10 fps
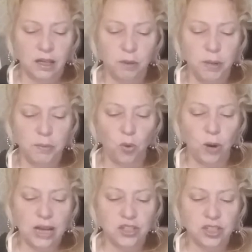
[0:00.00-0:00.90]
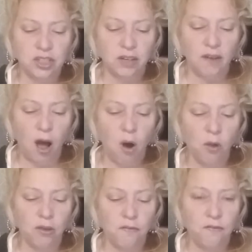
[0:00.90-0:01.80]
commemoration of
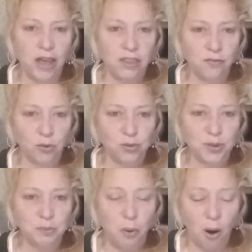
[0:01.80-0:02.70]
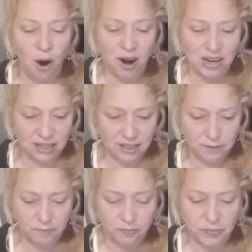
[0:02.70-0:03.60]
all the faithful departed.
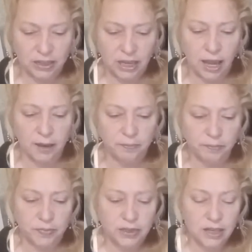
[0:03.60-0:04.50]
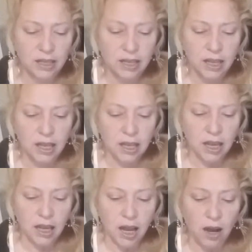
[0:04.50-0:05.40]
Okay.
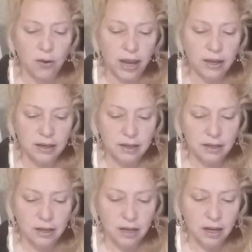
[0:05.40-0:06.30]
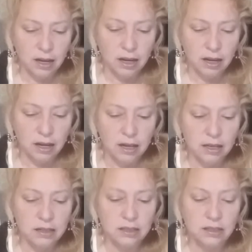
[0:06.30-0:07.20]
Okay.
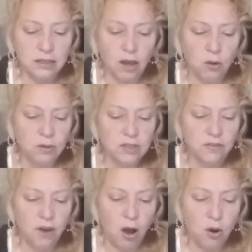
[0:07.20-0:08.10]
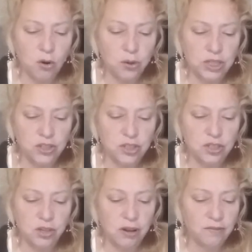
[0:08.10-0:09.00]
Souls of all
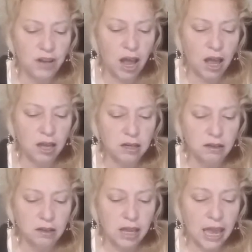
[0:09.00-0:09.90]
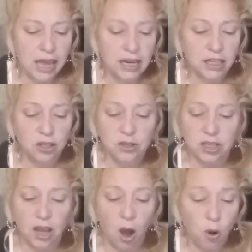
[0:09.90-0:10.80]
Christians who have died, and it
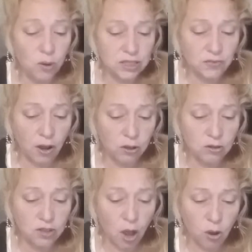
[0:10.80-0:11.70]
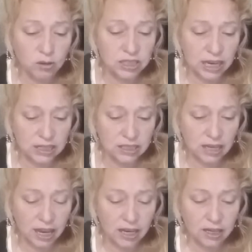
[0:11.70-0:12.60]
usually always follows All Saints
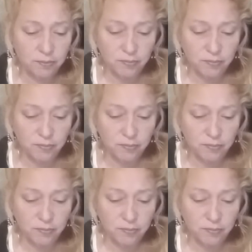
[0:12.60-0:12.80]
Day.